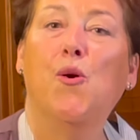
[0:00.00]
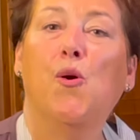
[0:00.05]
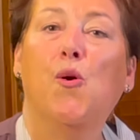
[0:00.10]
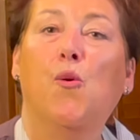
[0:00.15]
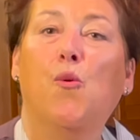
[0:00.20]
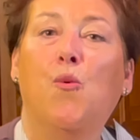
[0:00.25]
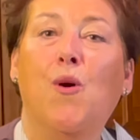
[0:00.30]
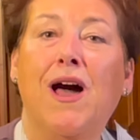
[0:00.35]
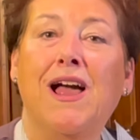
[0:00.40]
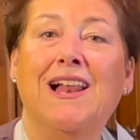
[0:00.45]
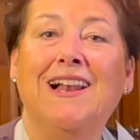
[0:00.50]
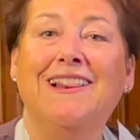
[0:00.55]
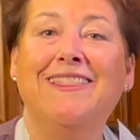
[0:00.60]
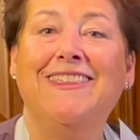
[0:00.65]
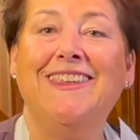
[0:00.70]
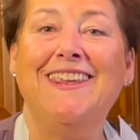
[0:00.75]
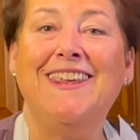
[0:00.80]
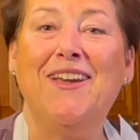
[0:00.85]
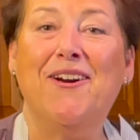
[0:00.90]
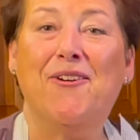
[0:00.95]
While
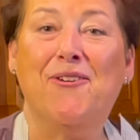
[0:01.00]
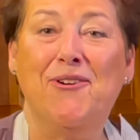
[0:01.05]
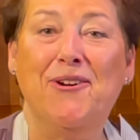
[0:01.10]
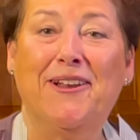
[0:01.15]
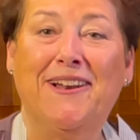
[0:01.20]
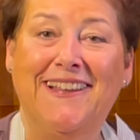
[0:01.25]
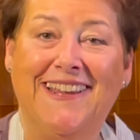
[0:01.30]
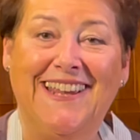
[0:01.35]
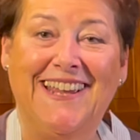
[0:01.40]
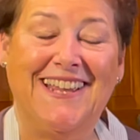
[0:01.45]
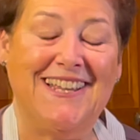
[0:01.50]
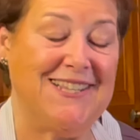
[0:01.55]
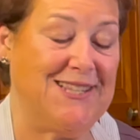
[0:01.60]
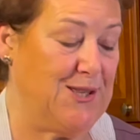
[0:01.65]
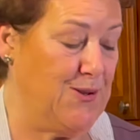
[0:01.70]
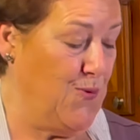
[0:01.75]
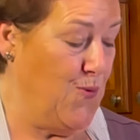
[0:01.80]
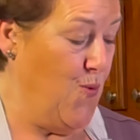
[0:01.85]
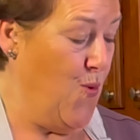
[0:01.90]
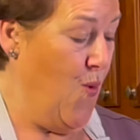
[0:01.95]
the oil
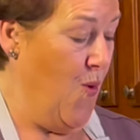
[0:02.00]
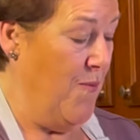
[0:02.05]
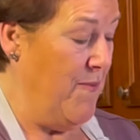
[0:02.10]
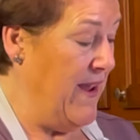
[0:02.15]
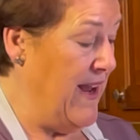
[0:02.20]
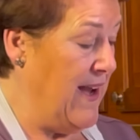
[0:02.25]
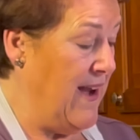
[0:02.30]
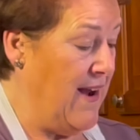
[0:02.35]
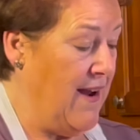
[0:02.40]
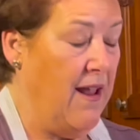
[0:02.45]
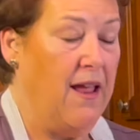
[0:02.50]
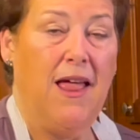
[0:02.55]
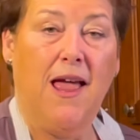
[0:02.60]
is warming,